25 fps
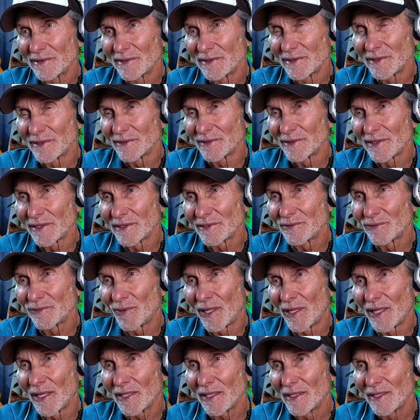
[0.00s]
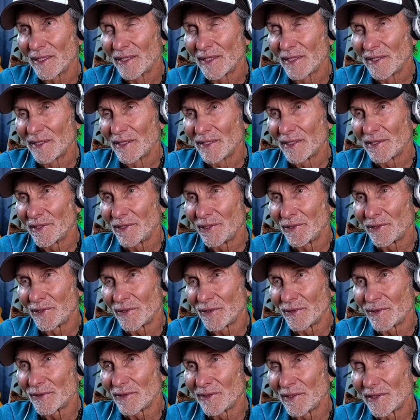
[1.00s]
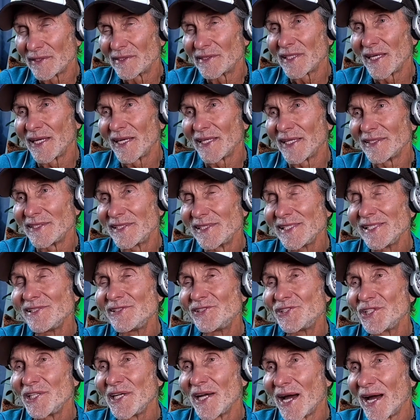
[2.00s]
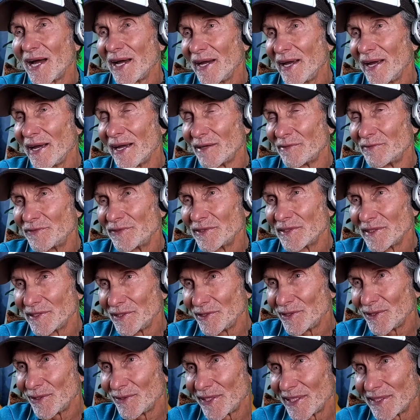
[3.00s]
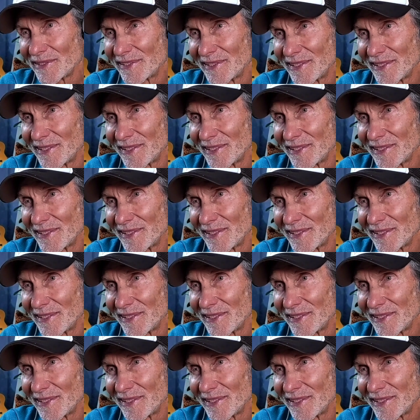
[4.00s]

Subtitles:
That's why, they're saying TGIF, that